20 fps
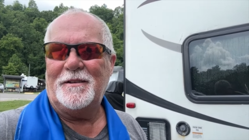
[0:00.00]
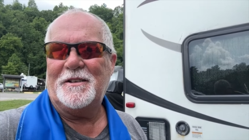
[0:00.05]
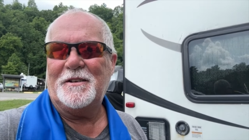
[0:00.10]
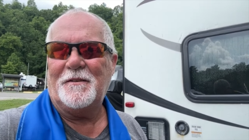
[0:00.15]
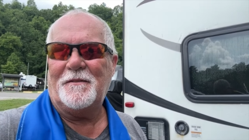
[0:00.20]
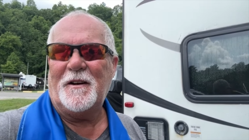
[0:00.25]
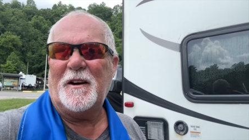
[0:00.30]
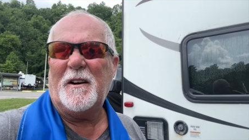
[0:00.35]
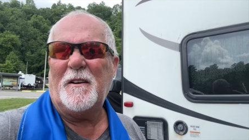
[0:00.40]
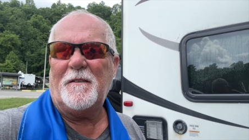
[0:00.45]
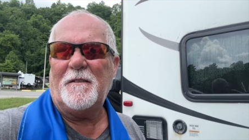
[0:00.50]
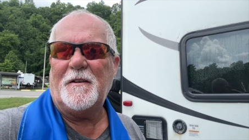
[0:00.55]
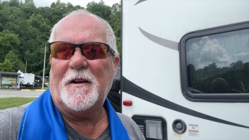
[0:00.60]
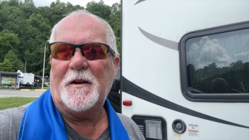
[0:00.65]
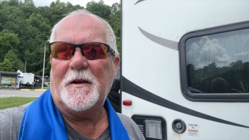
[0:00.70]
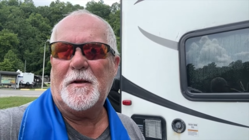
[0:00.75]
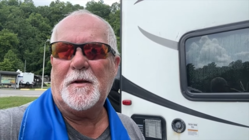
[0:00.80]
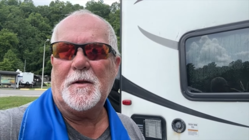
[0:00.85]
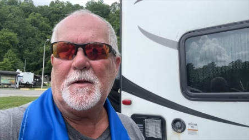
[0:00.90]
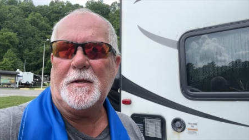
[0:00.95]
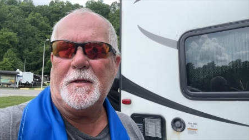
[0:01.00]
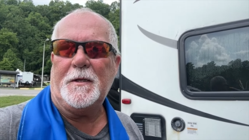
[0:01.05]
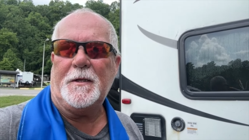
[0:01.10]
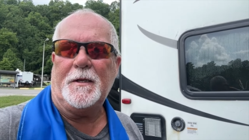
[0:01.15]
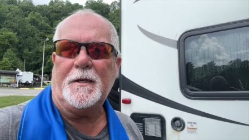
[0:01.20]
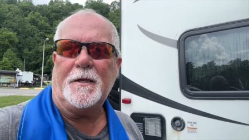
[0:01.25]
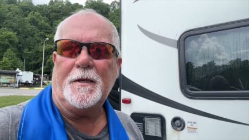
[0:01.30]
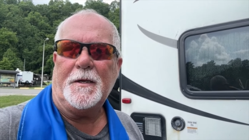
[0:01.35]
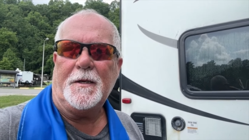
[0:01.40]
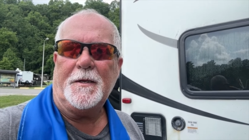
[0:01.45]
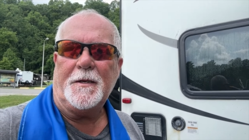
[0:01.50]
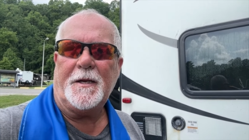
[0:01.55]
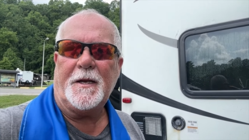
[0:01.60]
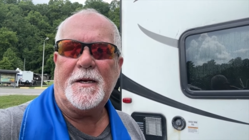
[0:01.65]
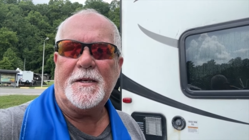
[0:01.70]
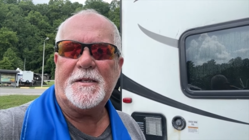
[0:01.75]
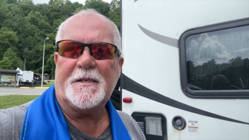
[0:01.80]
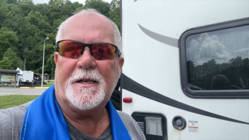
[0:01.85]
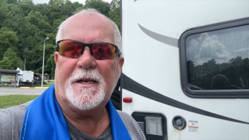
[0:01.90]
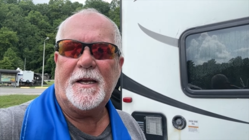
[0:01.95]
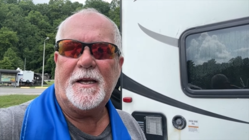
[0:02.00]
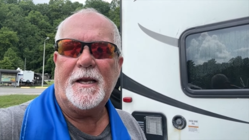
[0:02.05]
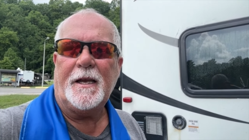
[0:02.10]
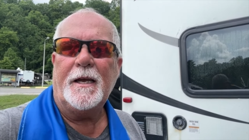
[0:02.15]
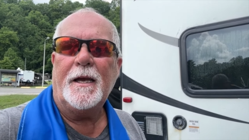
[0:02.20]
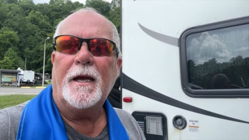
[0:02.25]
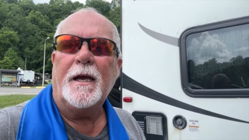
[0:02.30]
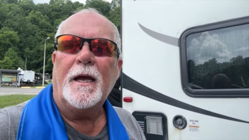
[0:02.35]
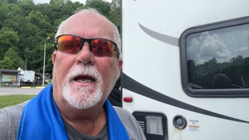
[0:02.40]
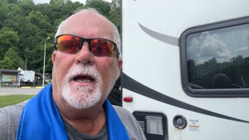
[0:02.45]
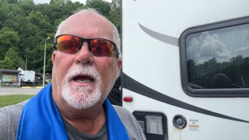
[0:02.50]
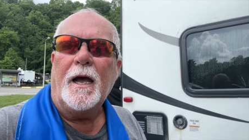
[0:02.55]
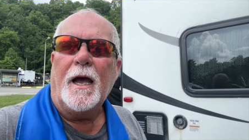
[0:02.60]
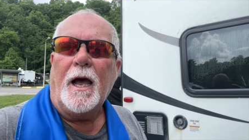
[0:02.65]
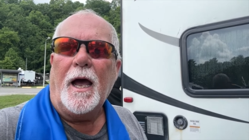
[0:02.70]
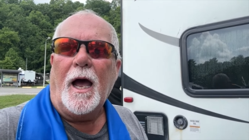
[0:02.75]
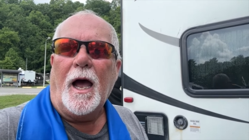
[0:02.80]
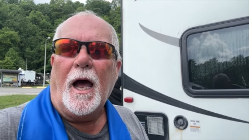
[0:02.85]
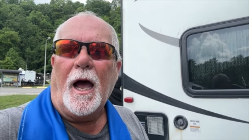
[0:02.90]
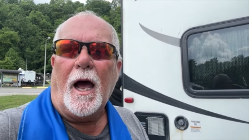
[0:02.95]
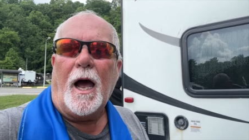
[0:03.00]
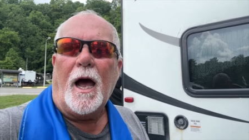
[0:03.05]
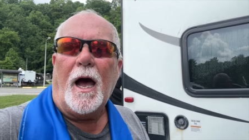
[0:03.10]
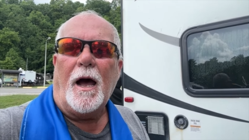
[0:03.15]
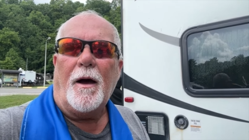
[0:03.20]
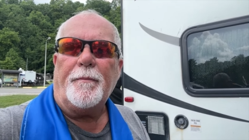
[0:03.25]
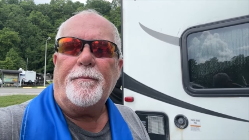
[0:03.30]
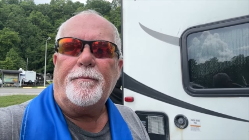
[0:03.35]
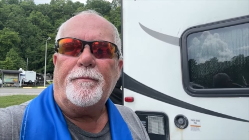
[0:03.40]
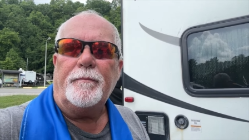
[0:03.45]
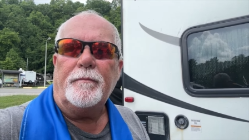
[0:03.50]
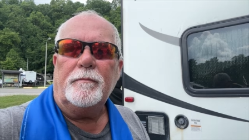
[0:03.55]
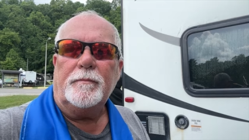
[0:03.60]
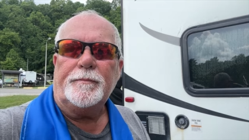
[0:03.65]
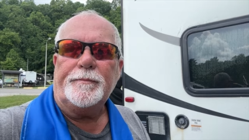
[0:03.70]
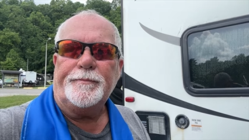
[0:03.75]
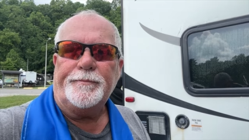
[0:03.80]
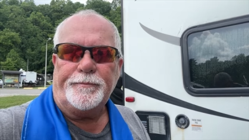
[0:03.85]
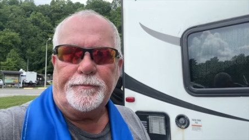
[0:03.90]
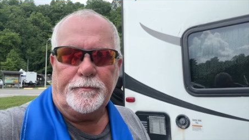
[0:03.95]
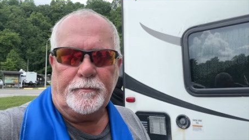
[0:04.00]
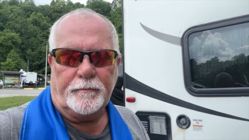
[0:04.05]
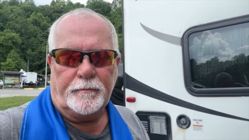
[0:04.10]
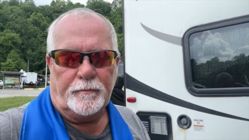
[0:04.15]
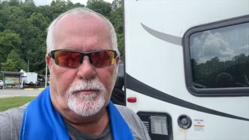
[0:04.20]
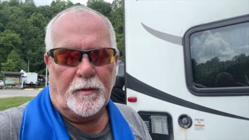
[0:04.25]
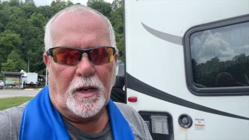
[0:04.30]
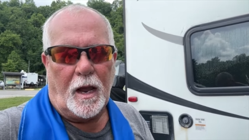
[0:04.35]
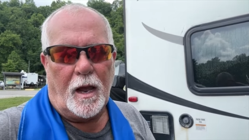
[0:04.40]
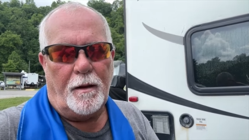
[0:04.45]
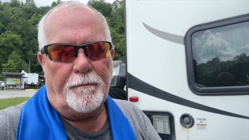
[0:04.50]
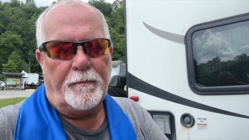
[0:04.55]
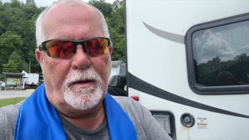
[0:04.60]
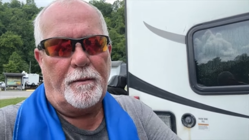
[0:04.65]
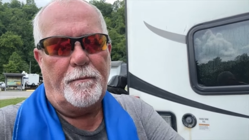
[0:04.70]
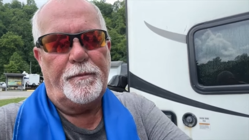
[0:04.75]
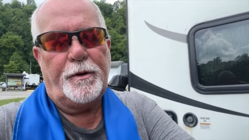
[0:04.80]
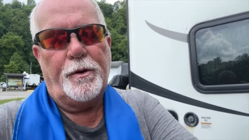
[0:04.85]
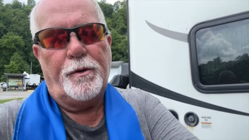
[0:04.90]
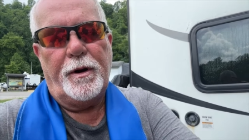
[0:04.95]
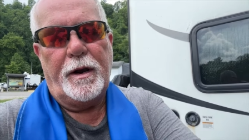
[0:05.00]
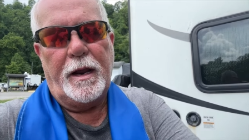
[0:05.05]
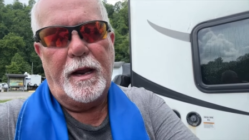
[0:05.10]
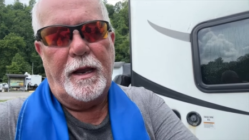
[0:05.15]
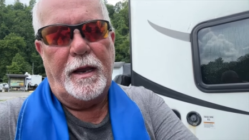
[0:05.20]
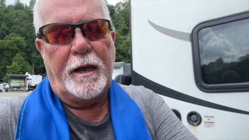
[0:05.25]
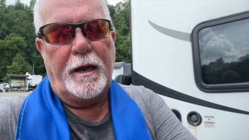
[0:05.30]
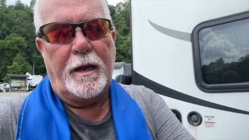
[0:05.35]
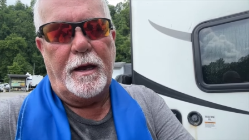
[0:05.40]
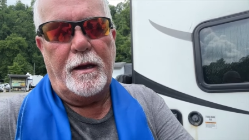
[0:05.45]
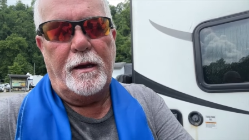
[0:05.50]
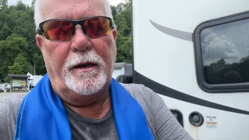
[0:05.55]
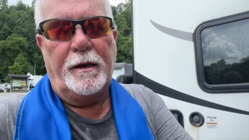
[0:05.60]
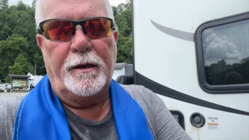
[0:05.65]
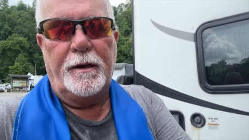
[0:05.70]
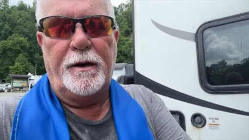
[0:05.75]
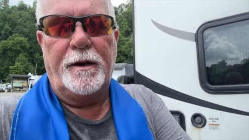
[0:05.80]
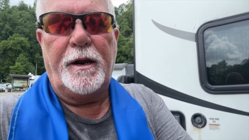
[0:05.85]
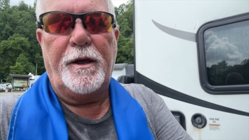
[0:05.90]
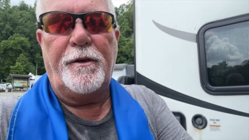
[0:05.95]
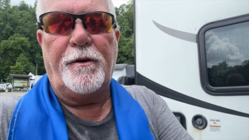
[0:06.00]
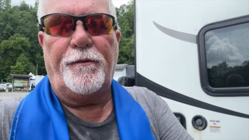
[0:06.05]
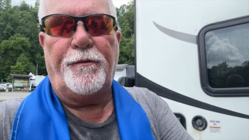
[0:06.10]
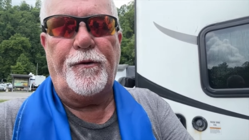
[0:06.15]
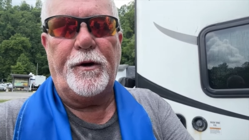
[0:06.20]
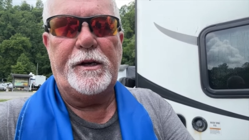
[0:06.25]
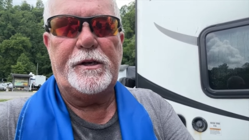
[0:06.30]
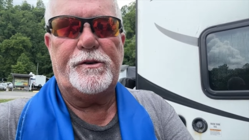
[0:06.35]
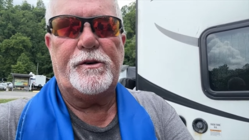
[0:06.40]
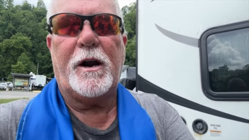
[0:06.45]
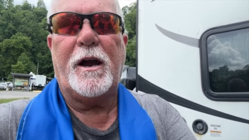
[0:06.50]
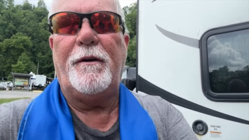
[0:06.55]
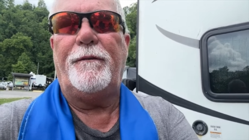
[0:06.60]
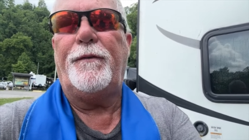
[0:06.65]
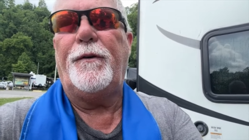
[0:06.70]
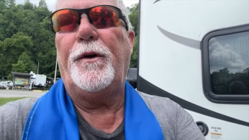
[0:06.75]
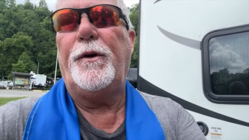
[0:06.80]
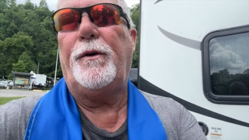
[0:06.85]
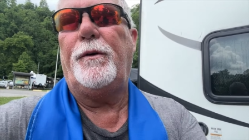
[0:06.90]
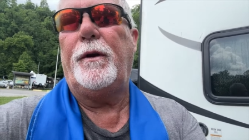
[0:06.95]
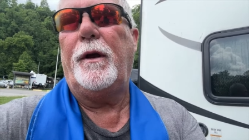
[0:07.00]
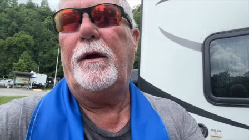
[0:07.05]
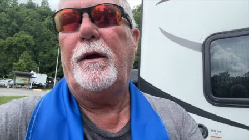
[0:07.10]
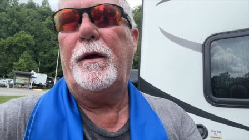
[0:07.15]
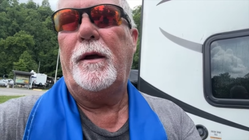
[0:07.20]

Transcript: Sevierville, Tennessee. Uh, ah, I'm doing a uh, another freeze-dried food